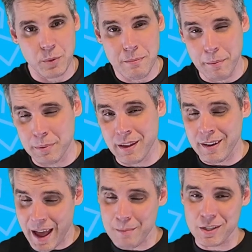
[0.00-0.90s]
of their hardware,
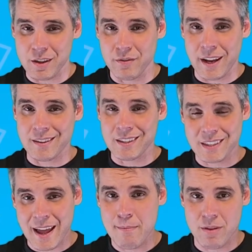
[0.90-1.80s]
and how much they've
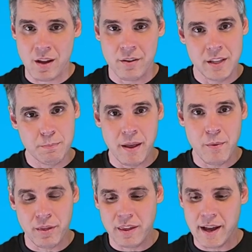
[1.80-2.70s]
done the same thing on
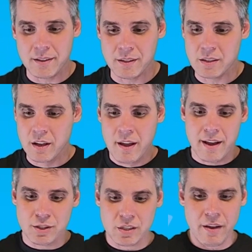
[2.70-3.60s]
these
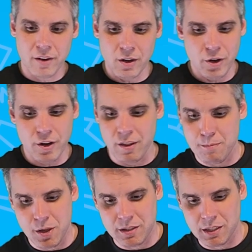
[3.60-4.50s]
P1000s. And just having a
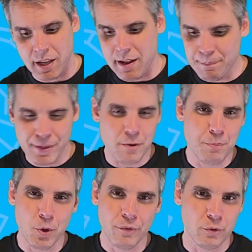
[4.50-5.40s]
look at them, you can see
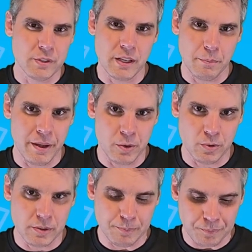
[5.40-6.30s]
they're a beautiful set
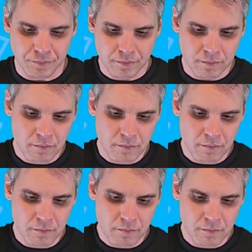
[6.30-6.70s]
of pedals.